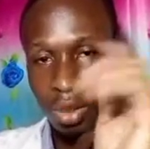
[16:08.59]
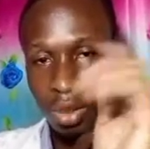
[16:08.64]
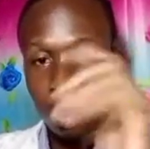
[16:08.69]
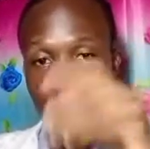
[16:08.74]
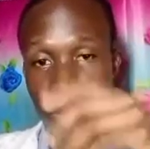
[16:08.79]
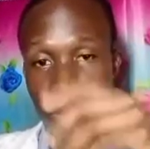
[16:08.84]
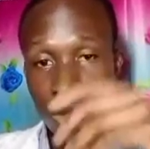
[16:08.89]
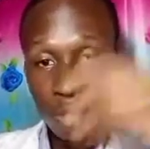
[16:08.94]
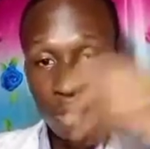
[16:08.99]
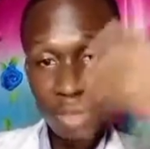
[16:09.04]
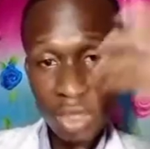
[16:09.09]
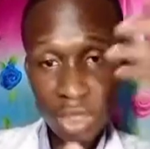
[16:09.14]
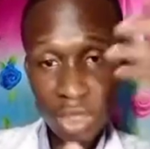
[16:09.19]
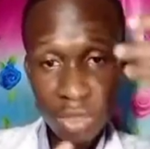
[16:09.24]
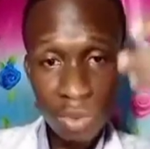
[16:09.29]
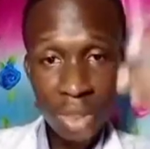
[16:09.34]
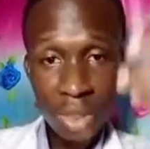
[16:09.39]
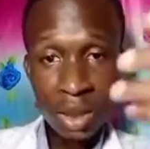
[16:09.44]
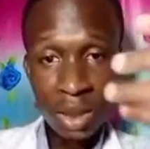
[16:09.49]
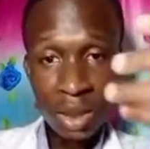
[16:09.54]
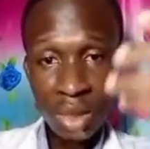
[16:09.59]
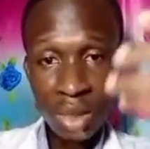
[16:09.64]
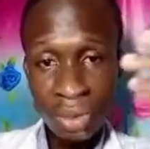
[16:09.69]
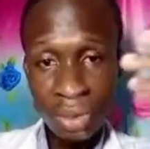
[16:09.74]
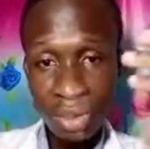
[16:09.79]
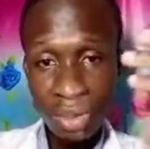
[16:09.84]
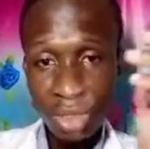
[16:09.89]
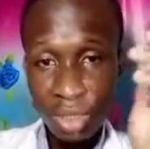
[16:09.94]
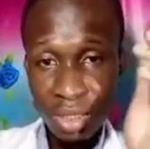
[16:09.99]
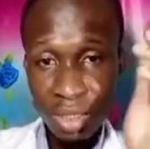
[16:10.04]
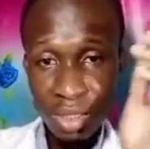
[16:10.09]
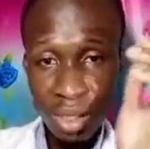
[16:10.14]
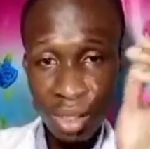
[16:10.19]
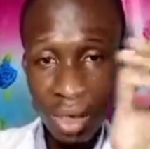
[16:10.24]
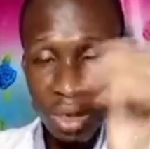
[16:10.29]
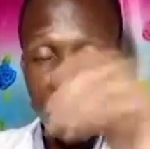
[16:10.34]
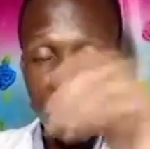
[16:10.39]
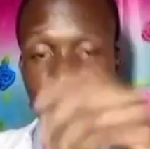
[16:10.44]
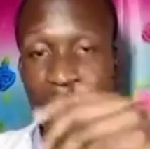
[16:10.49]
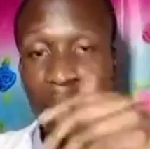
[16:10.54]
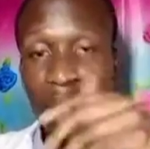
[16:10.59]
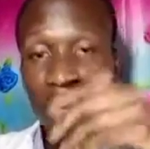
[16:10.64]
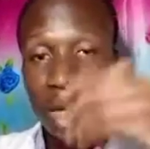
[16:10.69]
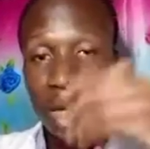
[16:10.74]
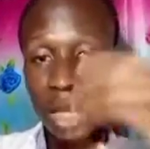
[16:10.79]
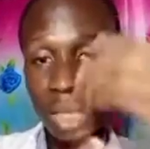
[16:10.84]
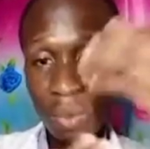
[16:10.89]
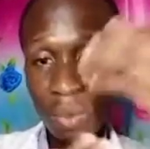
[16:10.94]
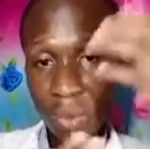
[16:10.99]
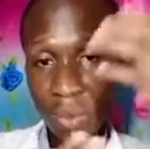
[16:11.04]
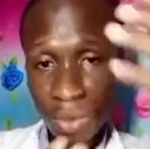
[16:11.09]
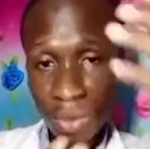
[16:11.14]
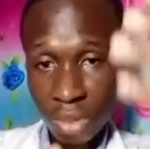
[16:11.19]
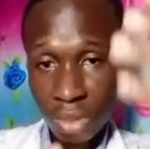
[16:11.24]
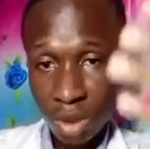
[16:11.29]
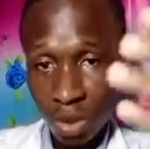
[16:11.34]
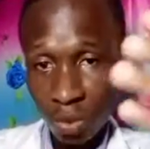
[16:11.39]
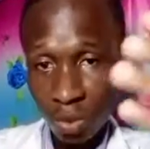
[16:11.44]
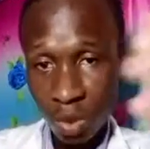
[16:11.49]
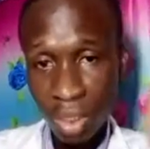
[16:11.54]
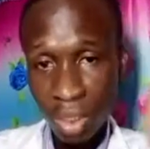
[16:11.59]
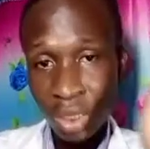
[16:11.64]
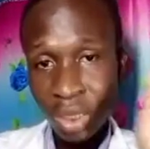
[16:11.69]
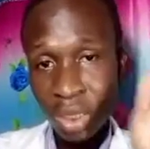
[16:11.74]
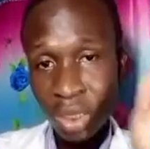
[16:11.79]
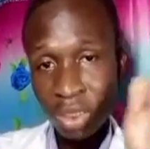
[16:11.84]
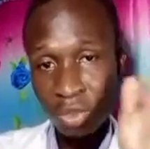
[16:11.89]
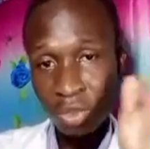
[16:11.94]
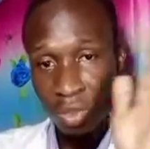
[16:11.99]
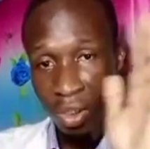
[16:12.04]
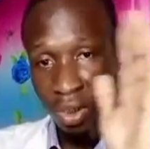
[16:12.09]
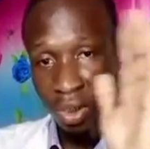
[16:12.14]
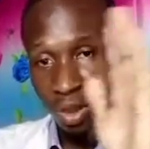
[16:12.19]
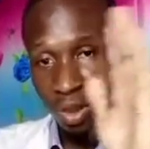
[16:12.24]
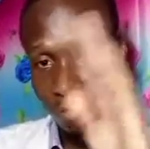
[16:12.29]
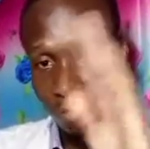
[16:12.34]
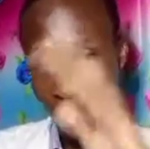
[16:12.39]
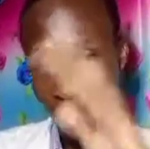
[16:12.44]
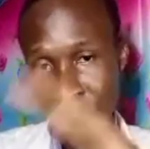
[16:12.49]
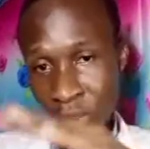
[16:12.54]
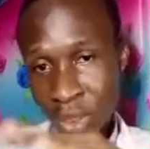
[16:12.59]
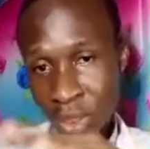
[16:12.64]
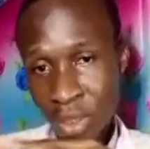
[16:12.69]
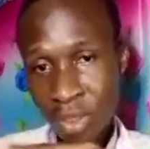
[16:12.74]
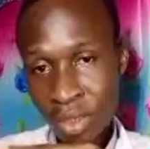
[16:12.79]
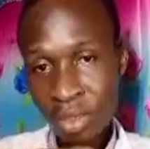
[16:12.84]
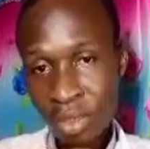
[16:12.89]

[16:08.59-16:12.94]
So if there's swelling around that side, it reduces the swelling and stretches forward,